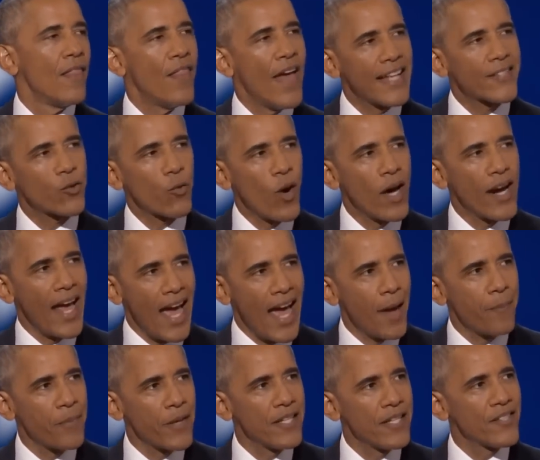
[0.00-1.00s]
That's what
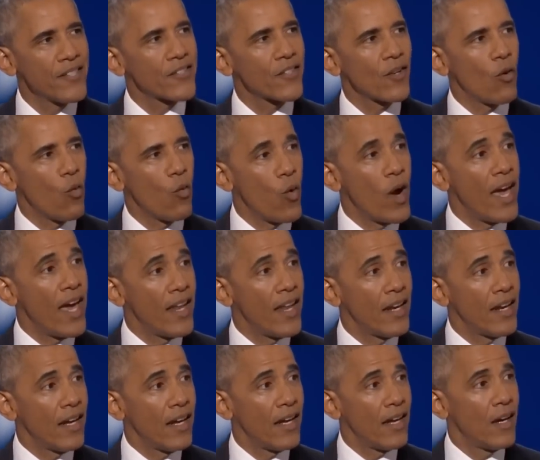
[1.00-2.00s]
happens
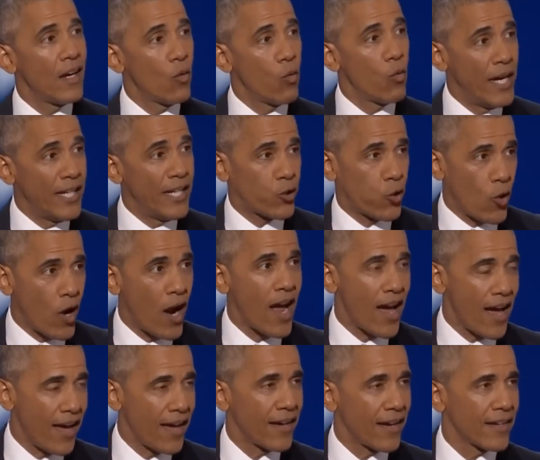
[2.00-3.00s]
when we
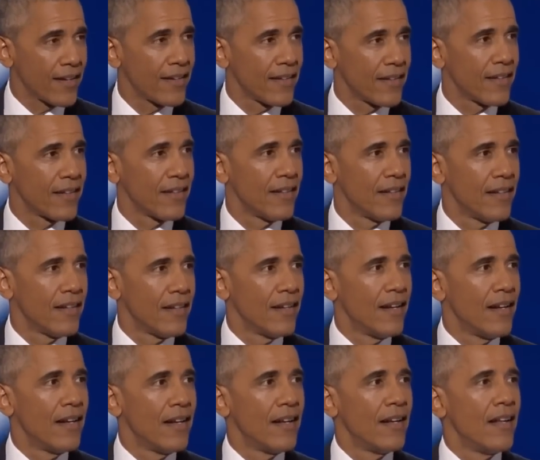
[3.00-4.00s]
try.
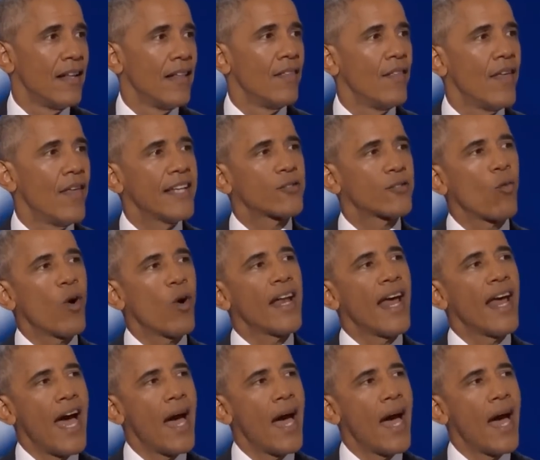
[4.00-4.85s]
That's what